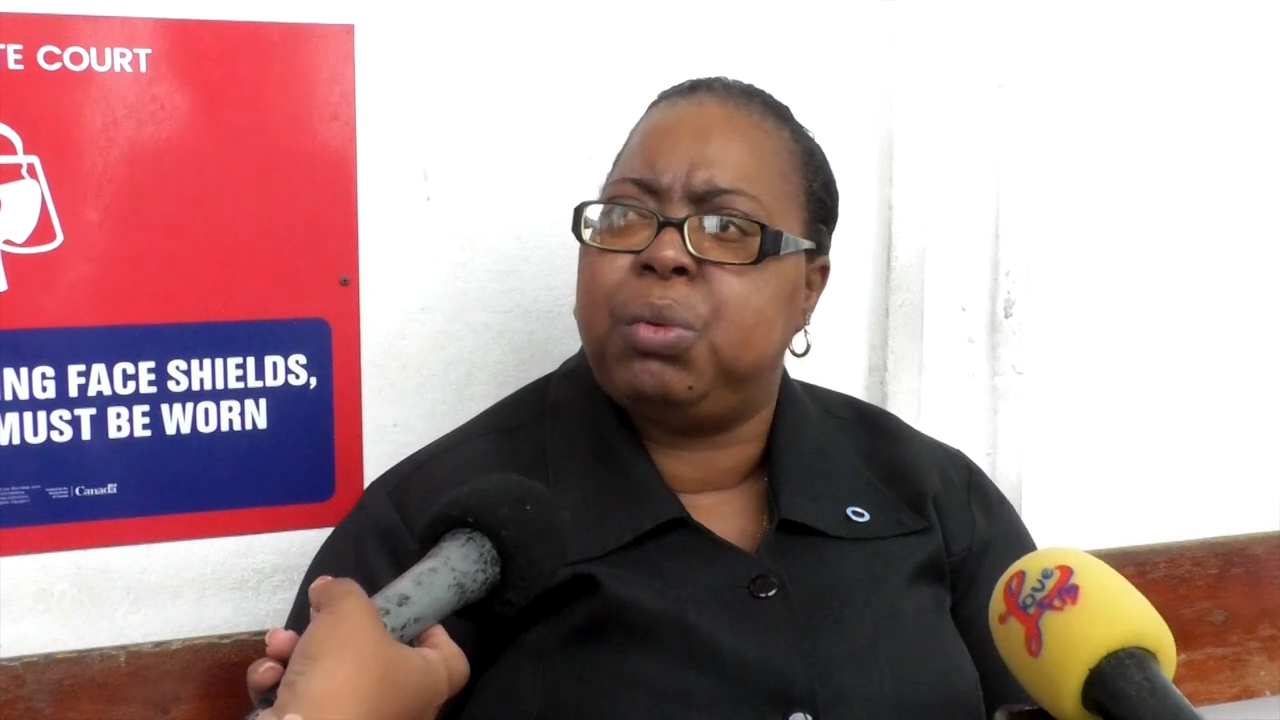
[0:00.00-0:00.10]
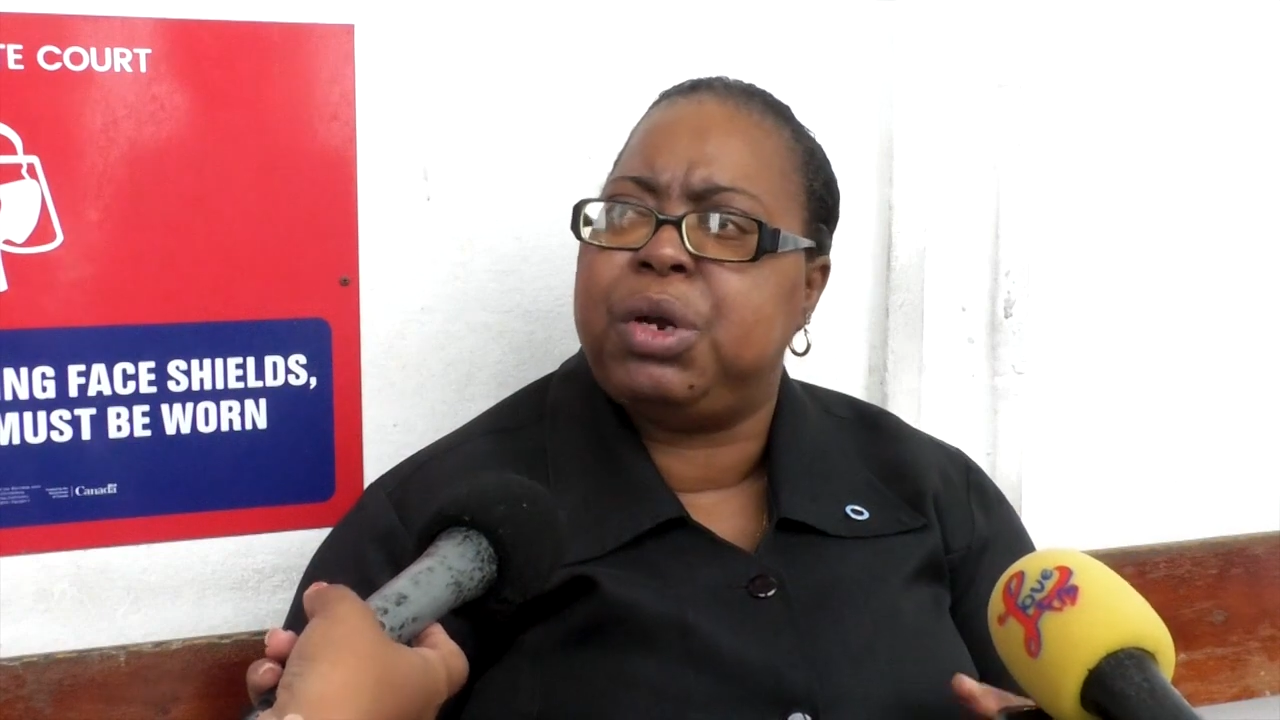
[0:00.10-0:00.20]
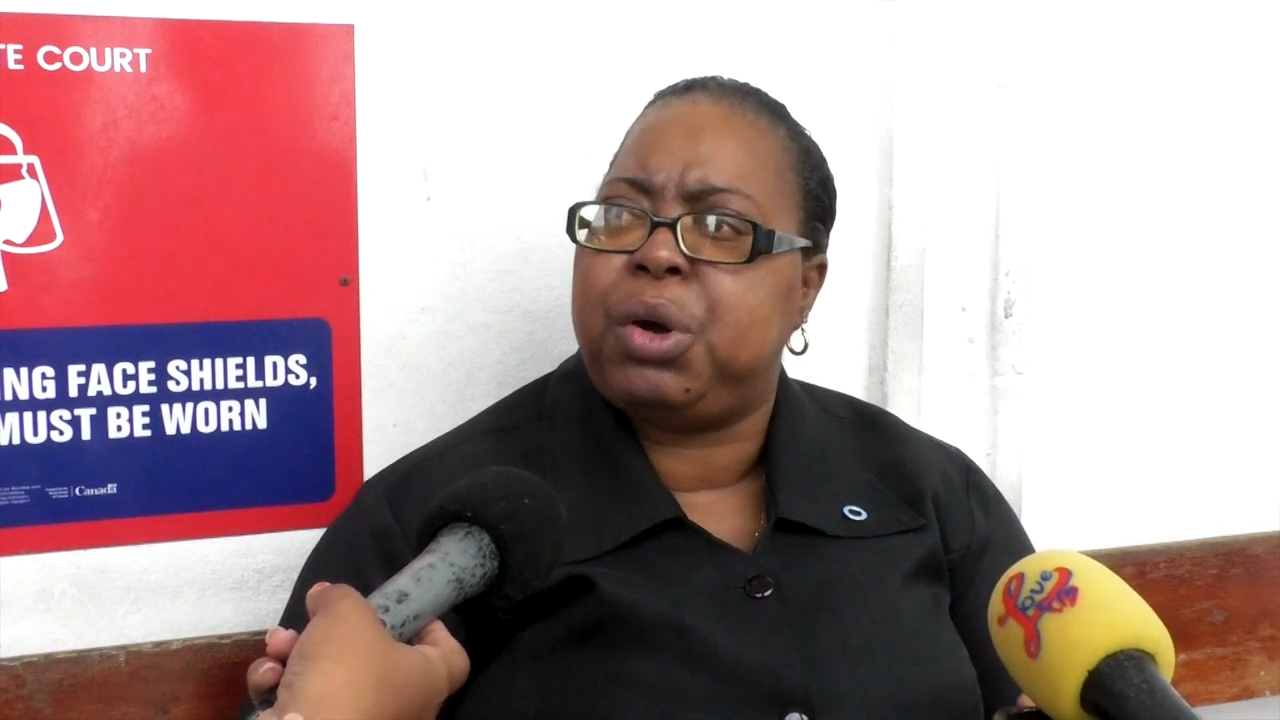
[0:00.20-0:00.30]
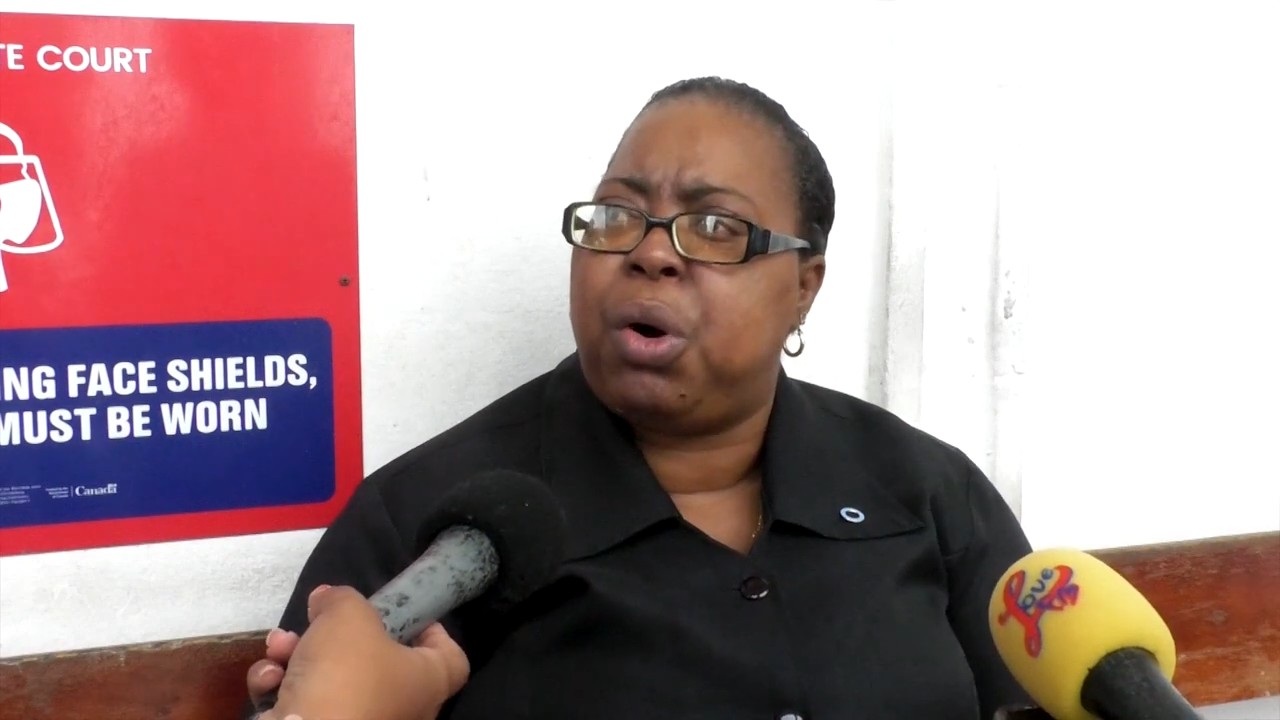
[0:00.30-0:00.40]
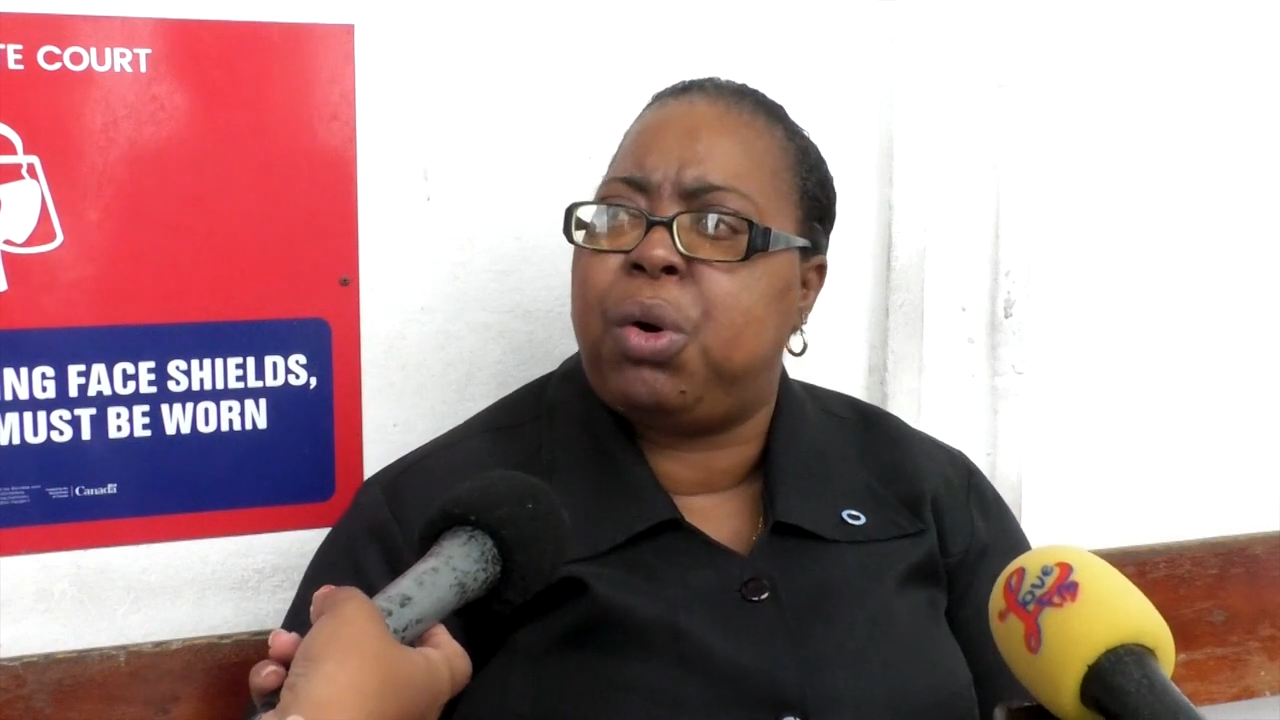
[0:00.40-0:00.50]

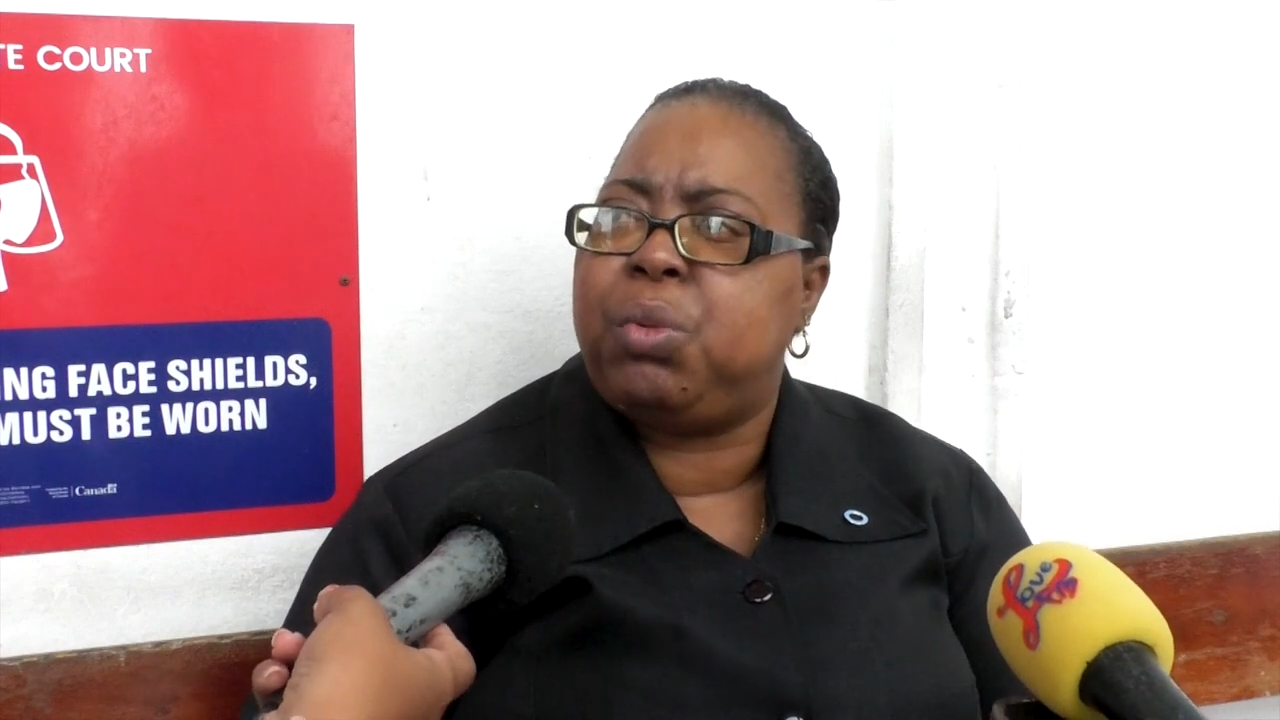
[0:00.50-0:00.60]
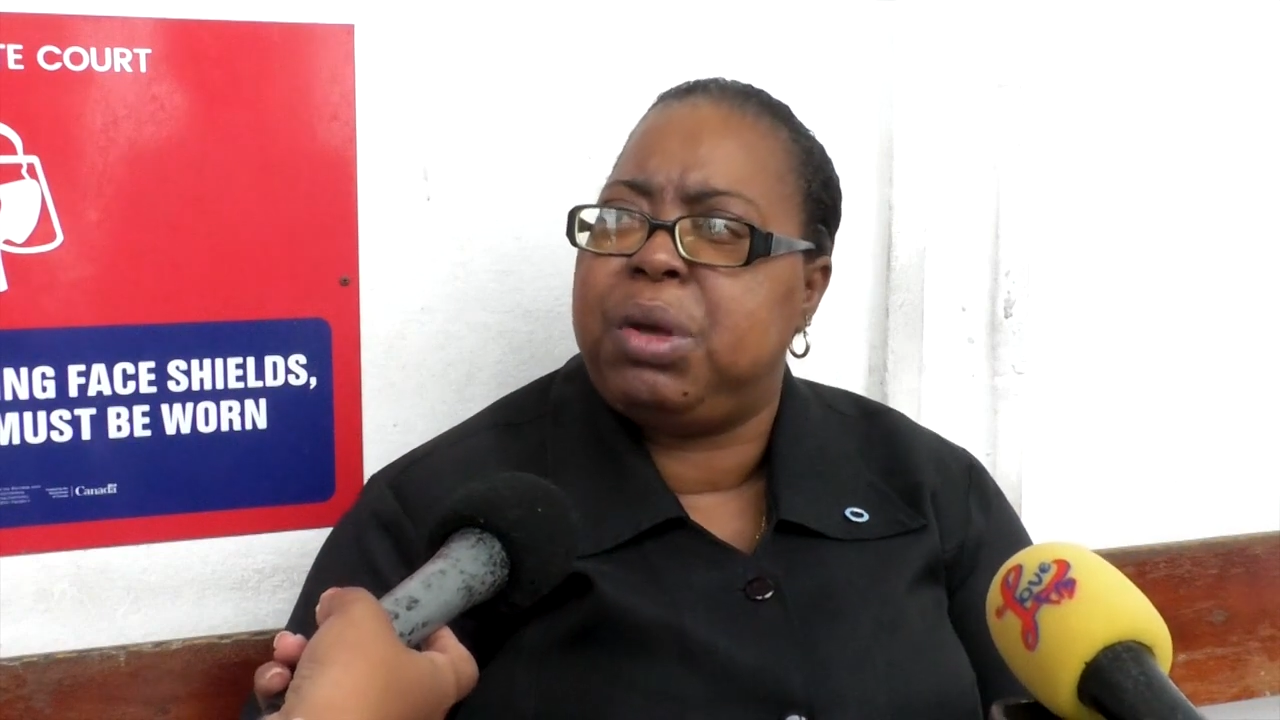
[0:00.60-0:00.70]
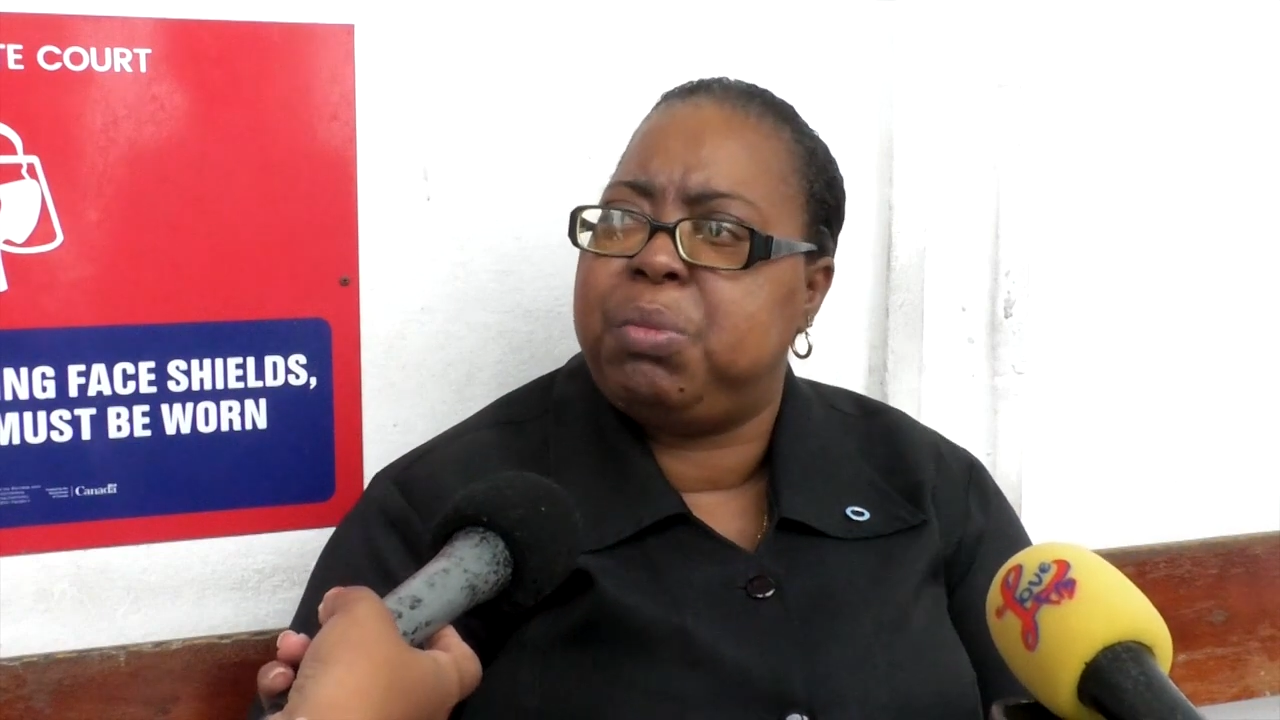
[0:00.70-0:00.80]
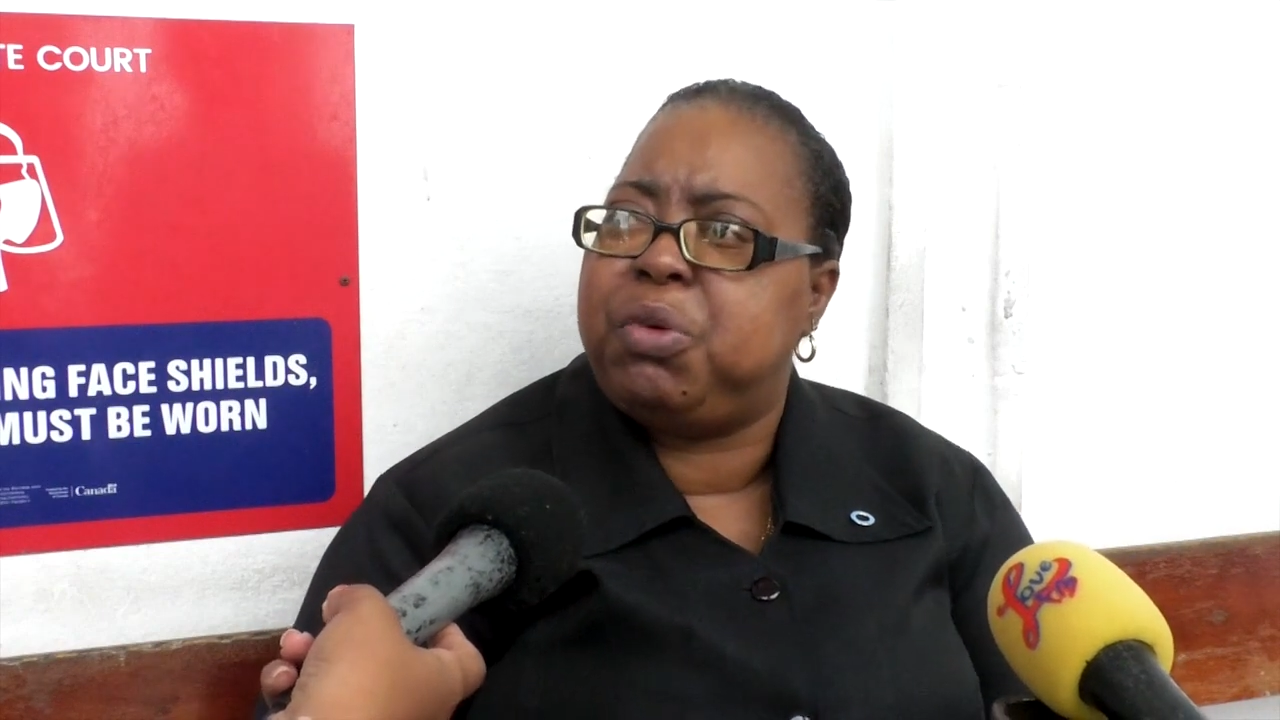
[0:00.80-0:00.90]
with how we